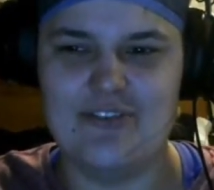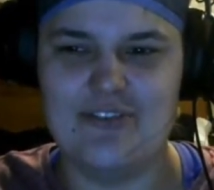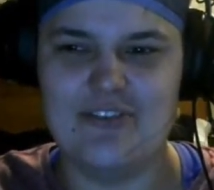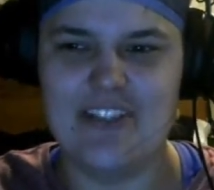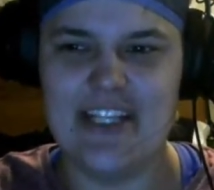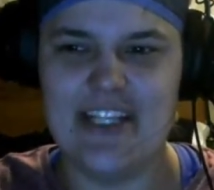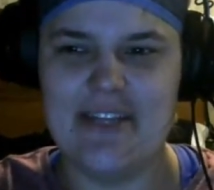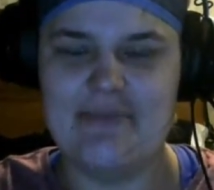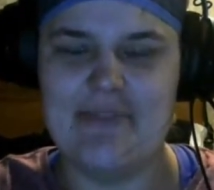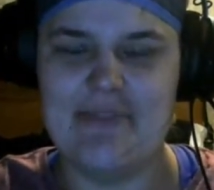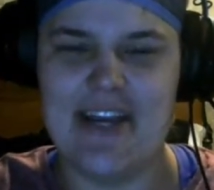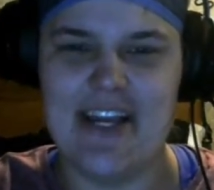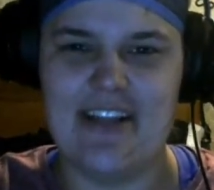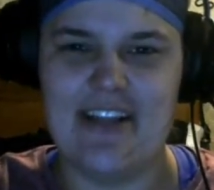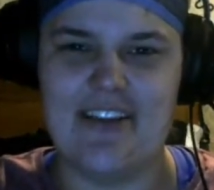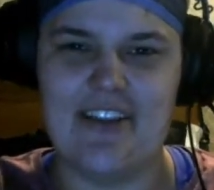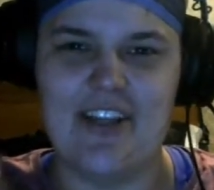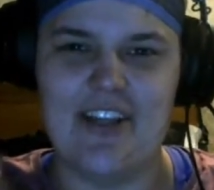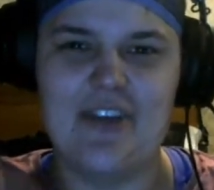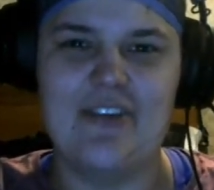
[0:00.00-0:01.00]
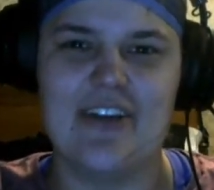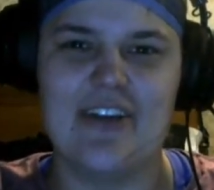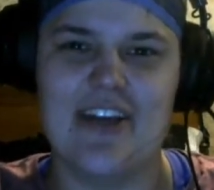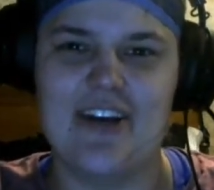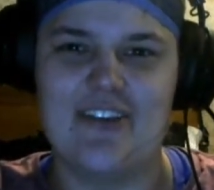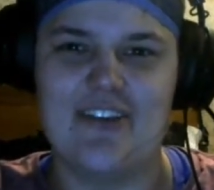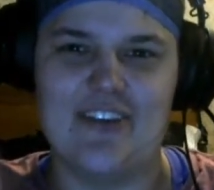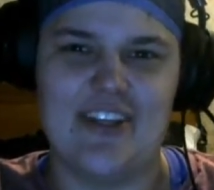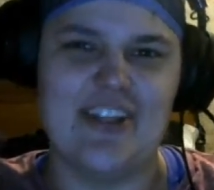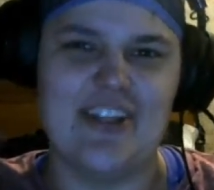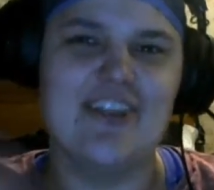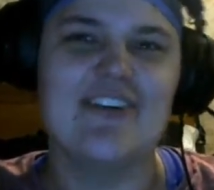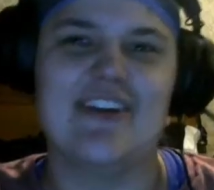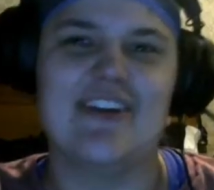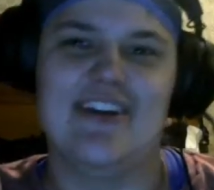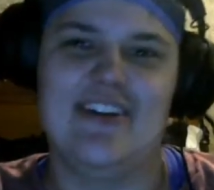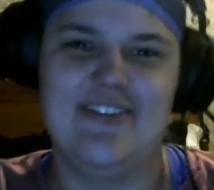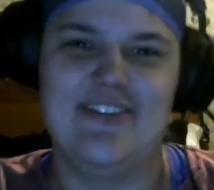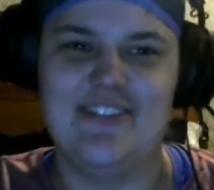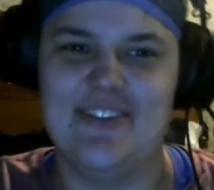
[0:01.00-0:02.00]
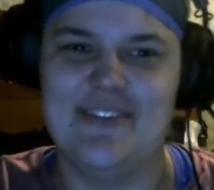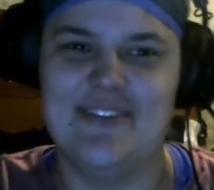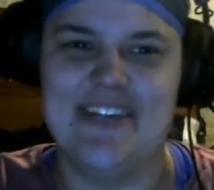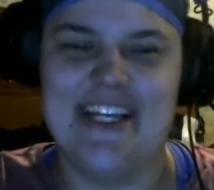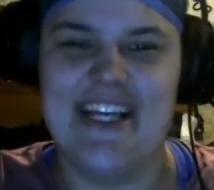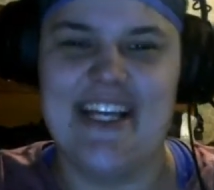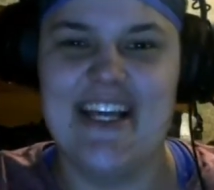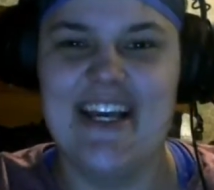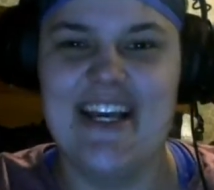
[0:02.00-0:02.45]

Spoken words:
really made Yu-Gi-Oh for me.